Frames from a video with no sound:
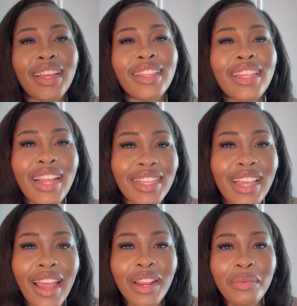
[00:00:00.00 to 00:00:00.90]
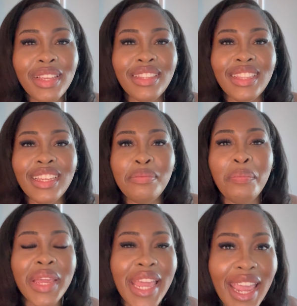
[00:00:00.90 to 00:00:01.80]
The next item is these
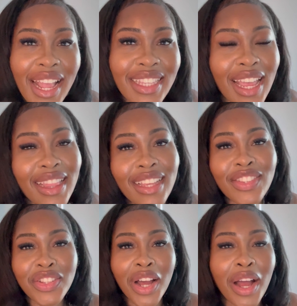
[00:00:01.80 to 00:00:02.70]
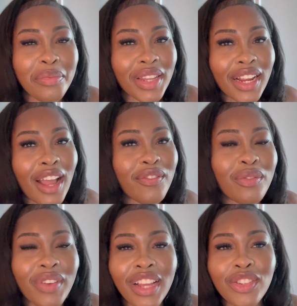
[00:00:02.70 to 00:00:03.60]
pants and this top that I got
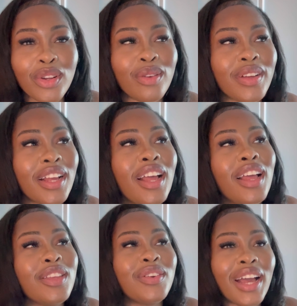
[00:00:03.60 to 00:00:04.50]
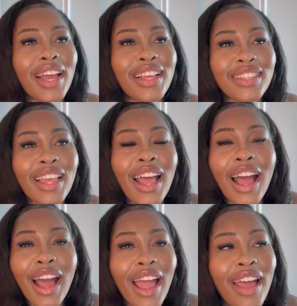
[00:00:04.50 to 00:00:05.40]
from Fashion Nova. You guys,
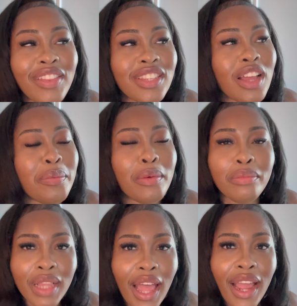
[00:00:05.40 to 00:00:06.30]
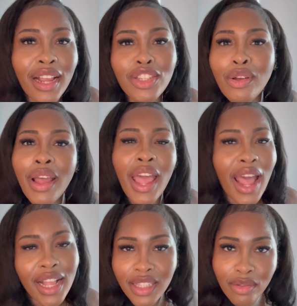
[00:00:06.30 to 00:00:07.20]
I have this top in black, so I
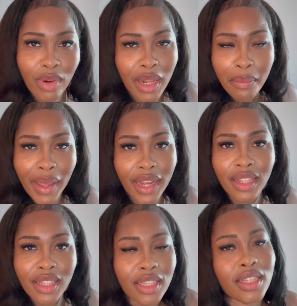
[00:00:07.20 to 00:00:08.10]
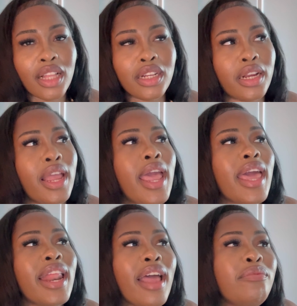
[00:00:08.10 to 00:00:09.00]
had to run it back in this color,
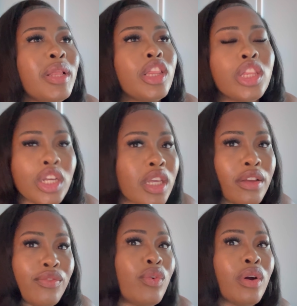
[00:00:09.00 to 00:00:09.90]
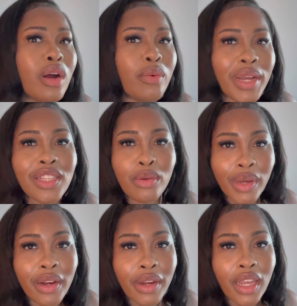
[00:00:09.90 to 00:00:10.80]
and I've been looking for a way to
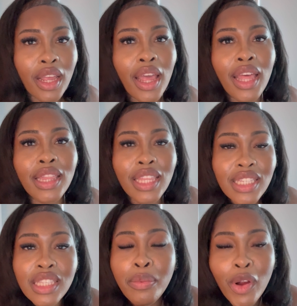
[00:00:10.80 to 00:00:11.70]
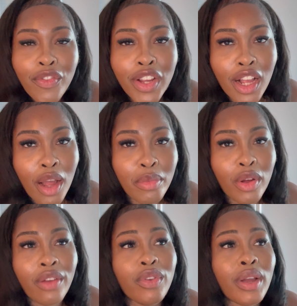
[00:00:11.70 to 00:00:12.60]
wear it. This is the perfect combo.
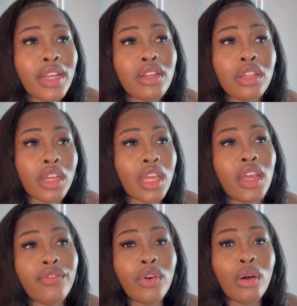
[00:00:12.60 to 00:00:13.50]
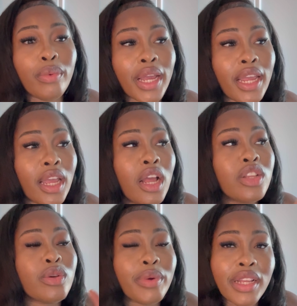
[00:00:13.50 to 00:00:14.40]
If you guys are looking for a way
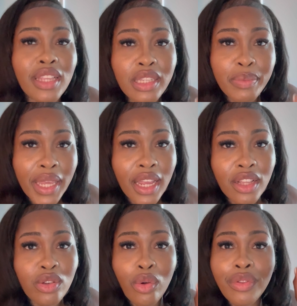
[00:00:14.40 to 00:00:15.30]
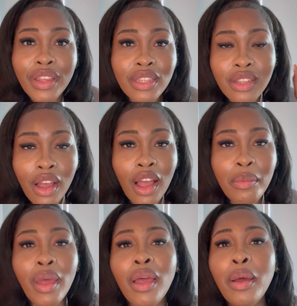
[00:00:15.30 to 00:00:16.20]
to wear these pants or this
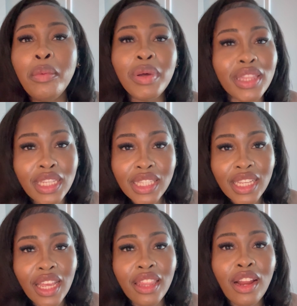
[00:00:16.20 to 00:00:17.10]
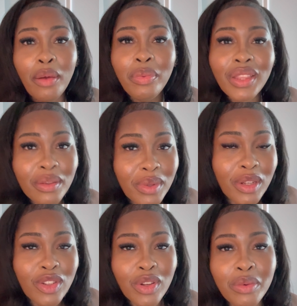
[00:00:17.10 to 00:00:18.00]
top, put these together. I'll put them in the
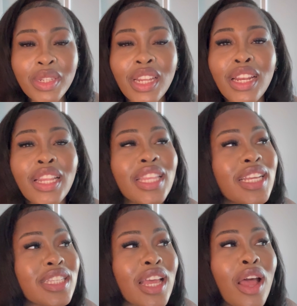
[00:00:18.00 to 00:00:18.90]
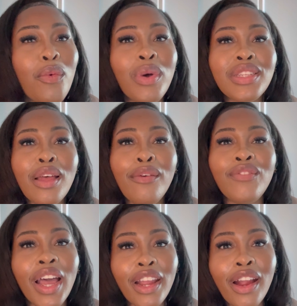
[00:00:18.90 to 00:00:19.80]
description. This was
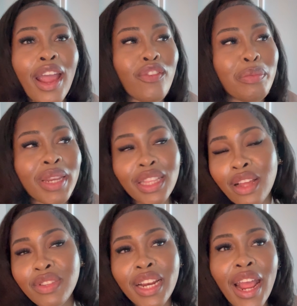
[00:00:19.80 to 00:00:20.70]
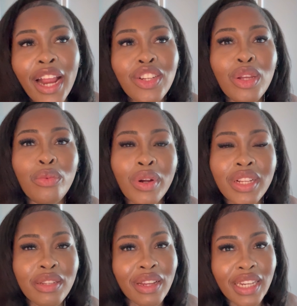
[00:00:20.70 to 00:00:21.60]
fire. Everybody loved it. I actually wore
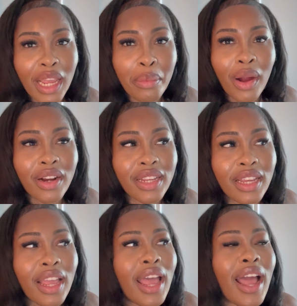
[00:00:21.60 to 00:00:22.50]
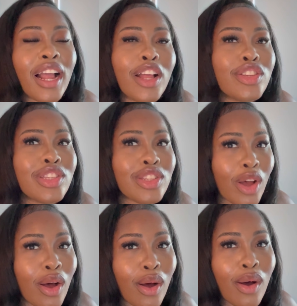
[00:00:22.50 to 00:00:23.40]
it to a day party. I got
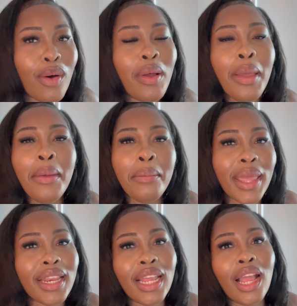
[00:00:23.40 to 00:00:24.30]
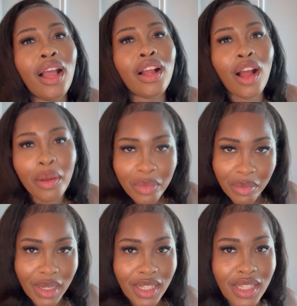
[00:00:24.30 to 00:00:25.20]
so many
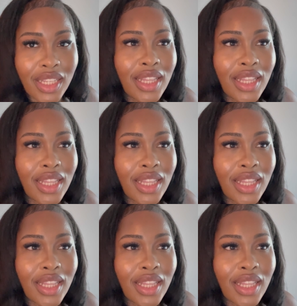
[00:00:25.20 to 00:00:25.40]
compliments.